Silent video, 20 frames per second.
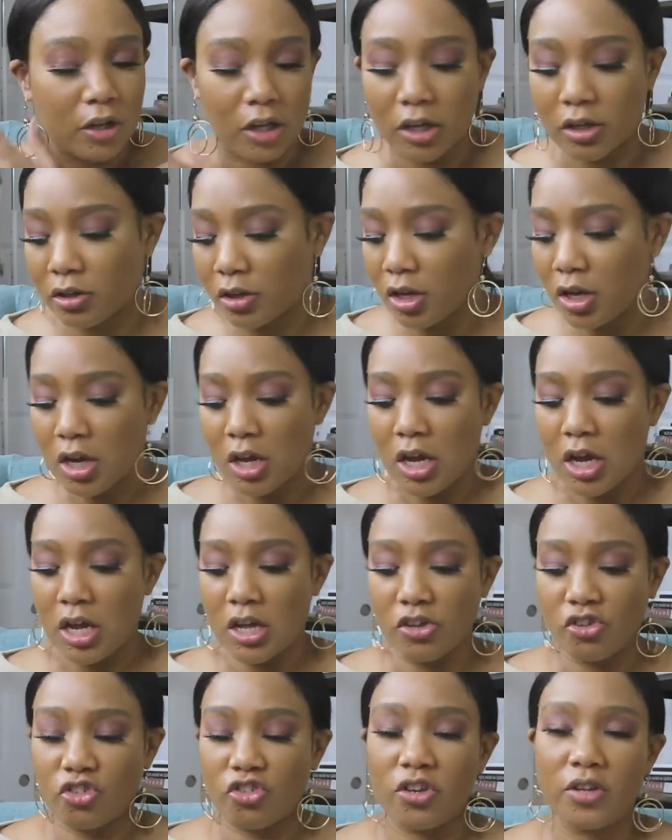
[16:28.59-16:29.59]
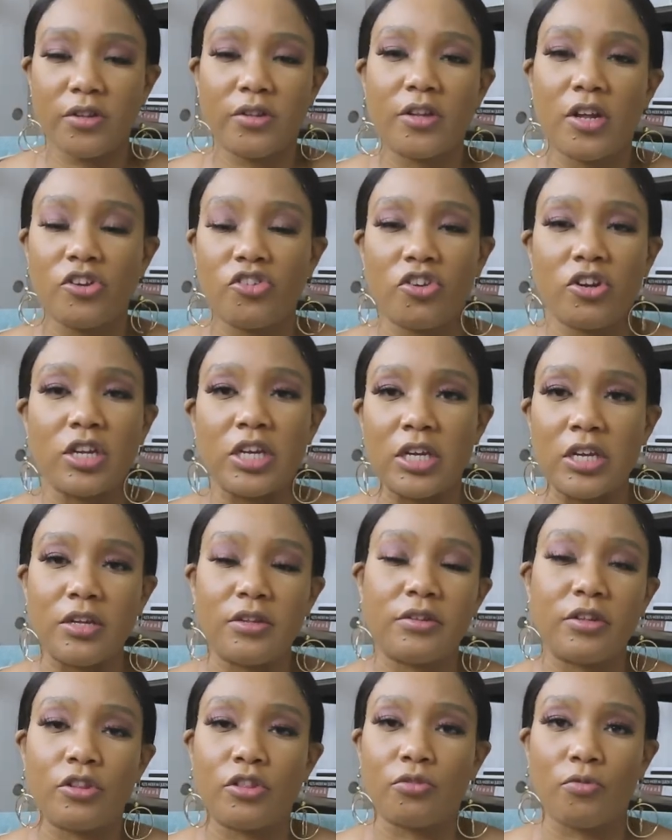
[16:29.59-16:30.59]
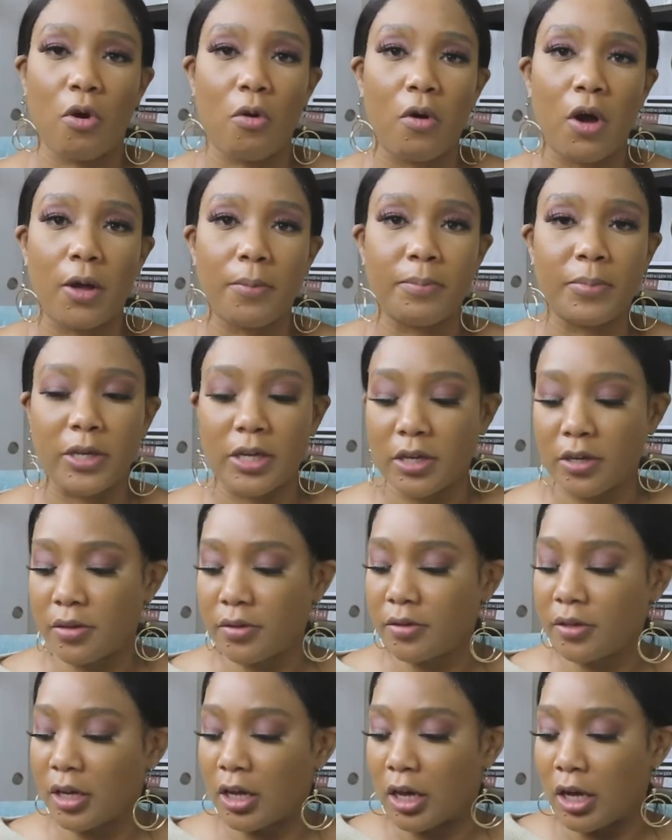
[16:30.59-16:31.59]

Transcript: Like it's just such an easy throw on piece,